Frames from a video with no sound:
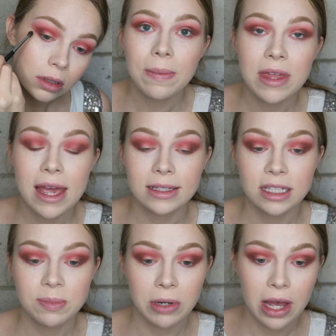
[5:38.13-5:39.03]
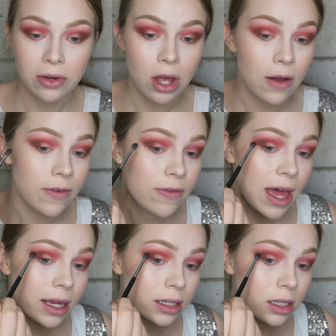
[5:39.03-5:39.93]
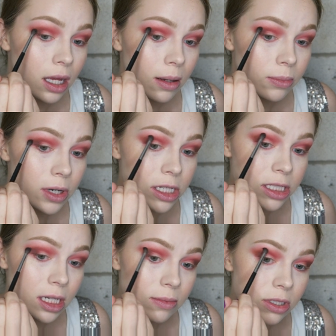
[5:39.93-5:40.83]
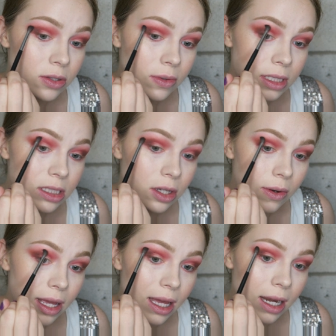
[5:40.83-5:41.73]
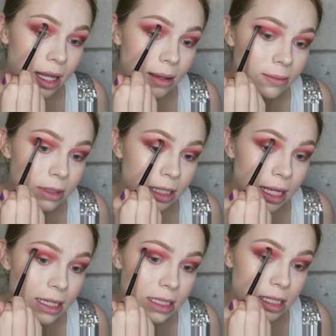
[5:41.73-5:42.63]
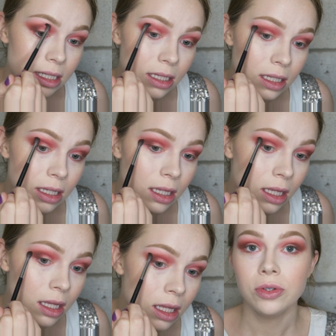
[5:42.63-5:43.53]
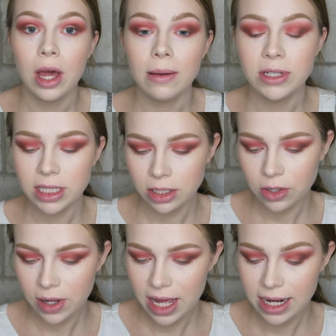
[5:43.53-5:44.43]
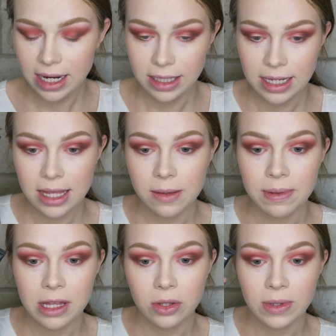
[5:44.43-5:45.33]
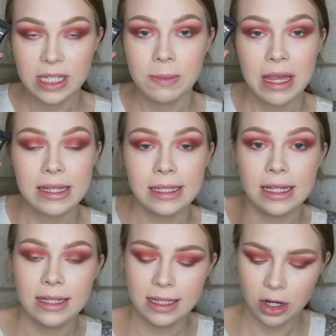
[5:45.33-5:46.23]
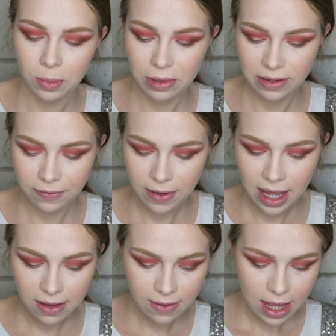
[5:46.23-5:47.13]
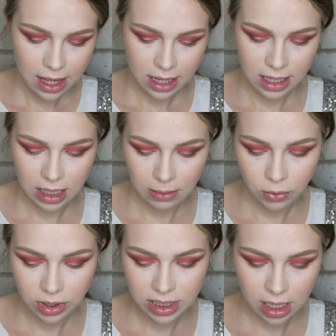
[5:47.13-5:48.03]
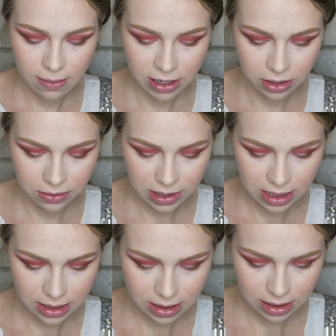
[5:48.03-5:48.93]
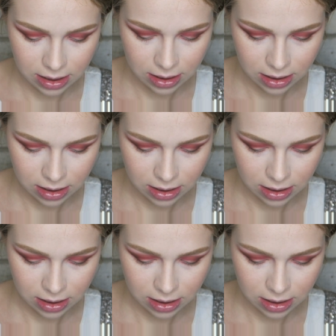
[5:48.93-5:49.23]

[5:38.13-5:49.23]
wipe the excess brown off of that um, brush and I'm just going to go ahead and blend. So now I'm just going to go ahead and take the P. Louise base in 0.5 and I'm going to cut my crease.